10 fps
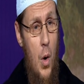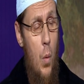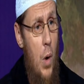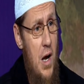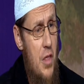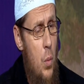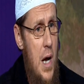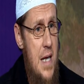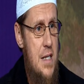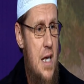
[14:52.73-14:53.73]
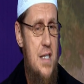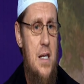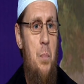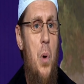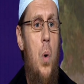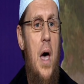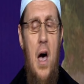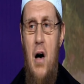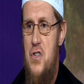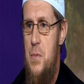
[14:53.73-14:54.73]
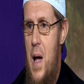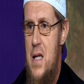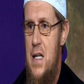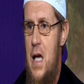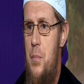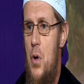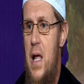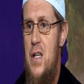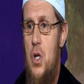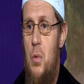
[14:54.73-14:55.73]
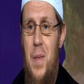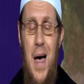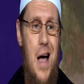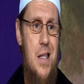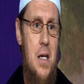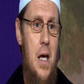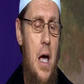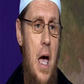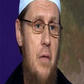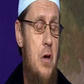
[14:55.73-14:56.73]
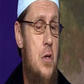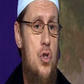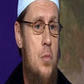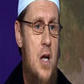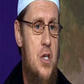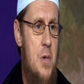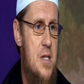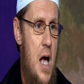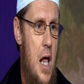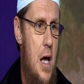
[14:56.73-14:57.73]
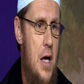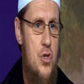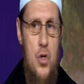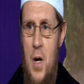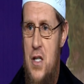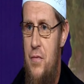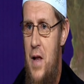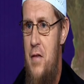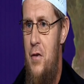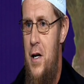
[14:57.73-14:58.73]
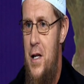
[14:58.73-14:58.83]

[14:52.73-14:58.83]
One of the ways, a simple way of spicing up your lecture without having too much masala and too much flavor in